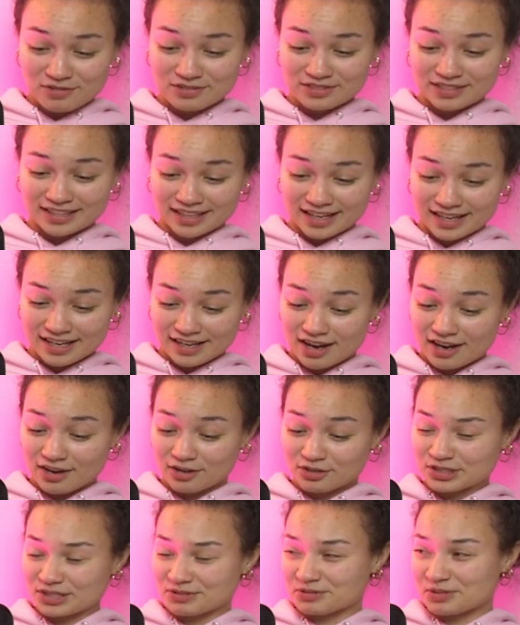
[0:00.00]
I was dedicated. I
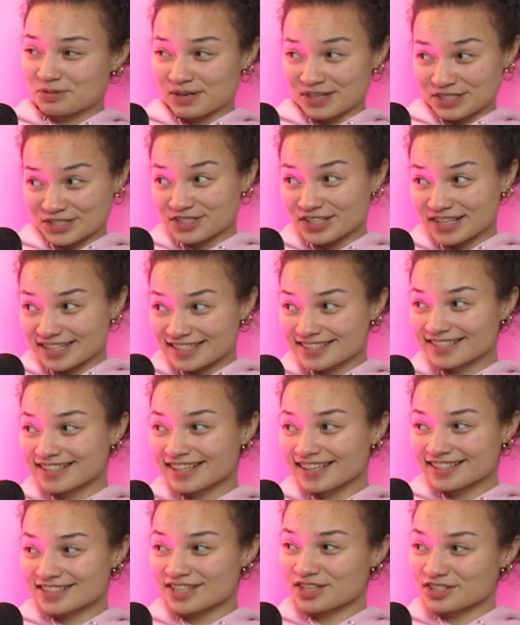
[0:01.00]
also have questions
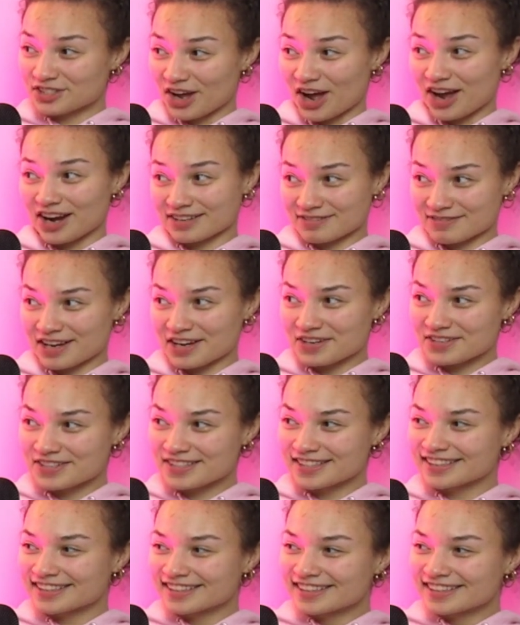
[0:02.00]
to talk about.